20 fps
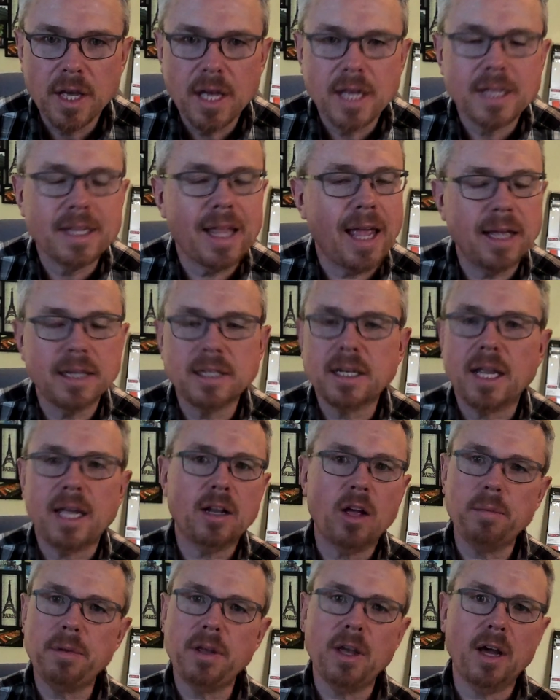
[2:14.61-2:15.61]
And
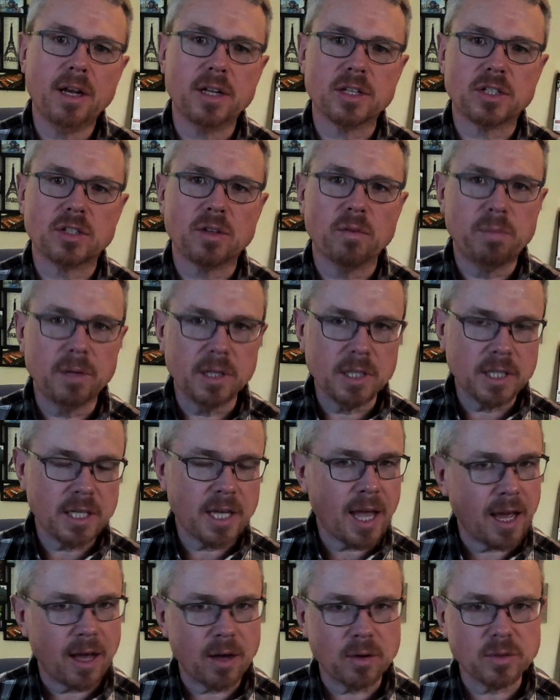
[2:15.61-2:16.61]
I'll be honest, building
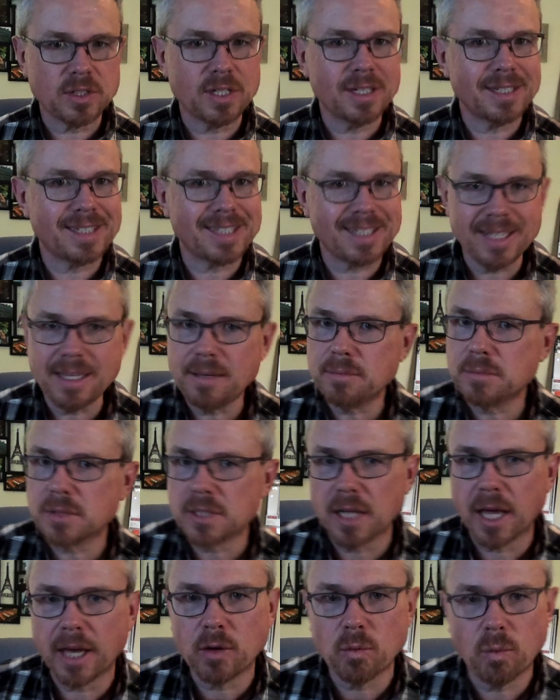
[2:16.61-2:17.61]
a house seems
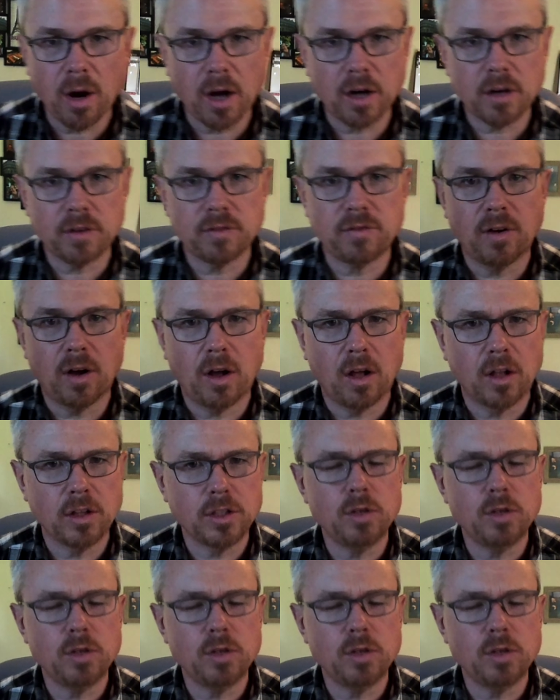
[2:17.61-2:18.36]
like waterfall.